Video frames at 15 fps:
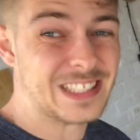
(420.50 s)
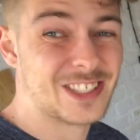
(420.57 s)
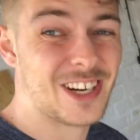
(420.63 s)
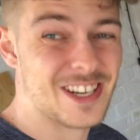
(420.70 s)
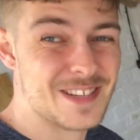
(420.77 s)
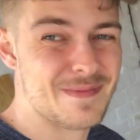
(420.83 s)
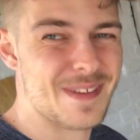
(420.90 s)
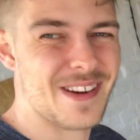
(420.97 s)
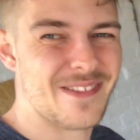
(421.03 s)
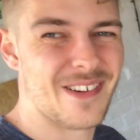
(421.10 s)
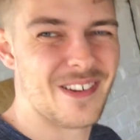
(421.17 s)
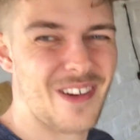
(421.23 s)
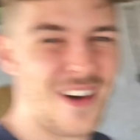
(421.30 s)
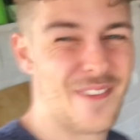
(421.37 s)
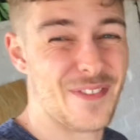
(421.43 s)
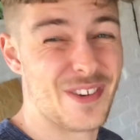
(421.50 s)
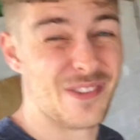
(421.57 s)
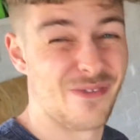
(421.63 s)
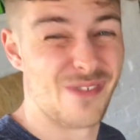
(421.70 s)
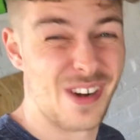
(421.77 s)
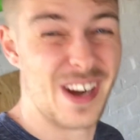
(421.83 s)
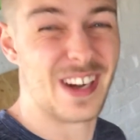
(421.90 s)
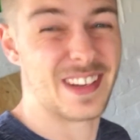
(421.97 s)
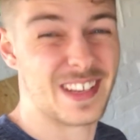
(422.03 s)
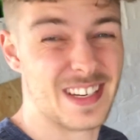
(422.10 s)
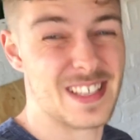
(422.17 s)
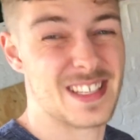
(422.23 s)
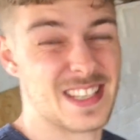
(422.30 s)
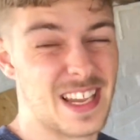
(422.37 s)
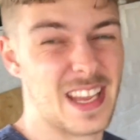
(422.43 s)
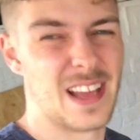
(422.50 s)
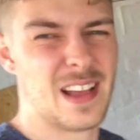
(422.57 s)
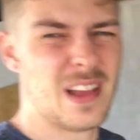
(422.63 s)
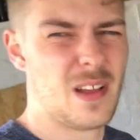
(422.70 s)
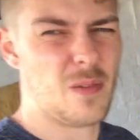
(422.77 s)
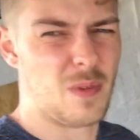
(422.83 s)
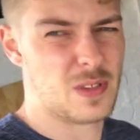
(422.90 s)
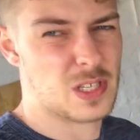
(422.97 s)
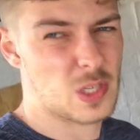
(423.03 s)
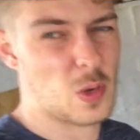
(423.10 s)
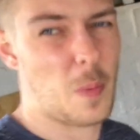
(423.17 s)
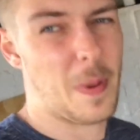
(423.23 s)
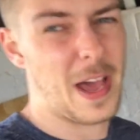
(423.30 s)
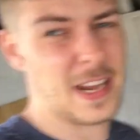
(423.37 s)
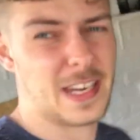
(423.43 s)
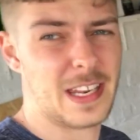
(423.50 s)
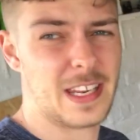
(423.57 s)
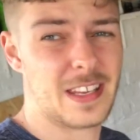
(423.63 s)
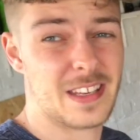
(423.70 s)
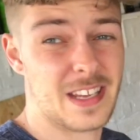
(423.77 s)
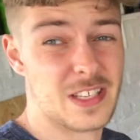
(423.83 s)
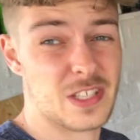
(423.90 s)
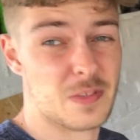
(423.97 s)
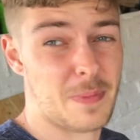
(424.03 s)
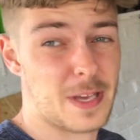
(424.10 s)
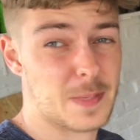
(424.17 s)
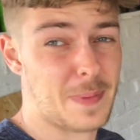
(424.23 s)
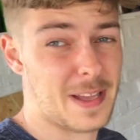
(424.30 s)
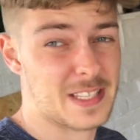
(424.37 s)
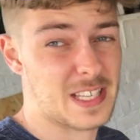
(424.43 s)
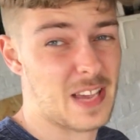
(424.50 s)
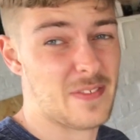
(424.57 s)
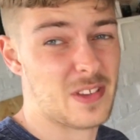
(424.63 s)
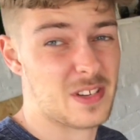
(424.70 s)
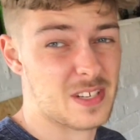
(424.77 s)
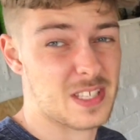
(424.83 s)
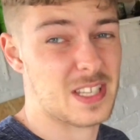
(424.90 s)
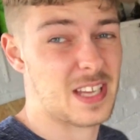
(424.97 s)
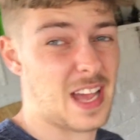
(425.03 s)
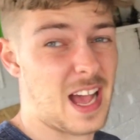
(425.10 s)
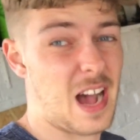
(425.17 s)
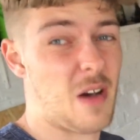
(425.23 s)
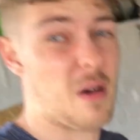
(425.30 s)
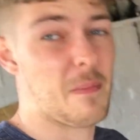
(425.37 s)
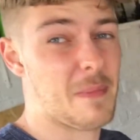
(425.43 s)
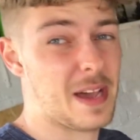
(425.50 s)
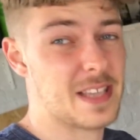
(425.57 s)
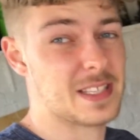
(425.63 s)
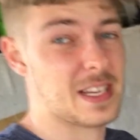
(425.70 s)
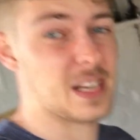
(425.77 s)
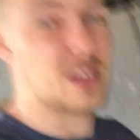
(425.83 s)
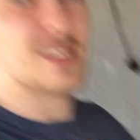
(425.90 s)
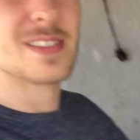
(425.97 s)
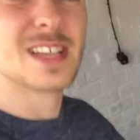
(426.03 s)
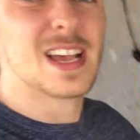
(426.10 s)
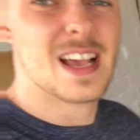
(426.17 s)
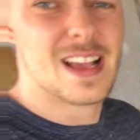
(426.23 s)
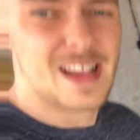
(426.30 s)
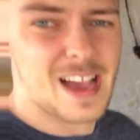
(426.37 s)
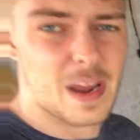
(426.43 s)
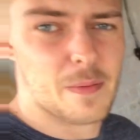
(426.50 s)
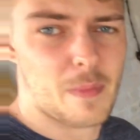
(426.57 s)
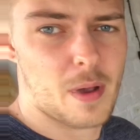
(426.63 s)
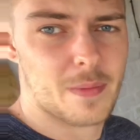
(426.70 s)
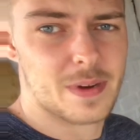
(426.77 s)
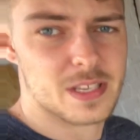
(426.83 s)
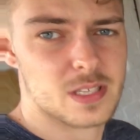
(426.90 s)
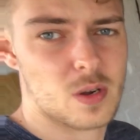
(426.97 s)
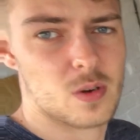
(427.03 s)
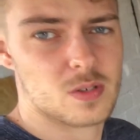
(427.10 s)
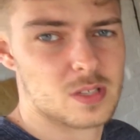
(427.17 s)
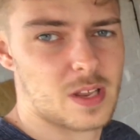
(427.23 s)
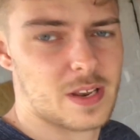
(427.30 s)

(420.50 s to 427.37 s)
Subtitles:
trust me, in real life, and you're really going to see it once it's all painted and the engine bay's back together. You can see how amazing it looks. At the moment it still looks like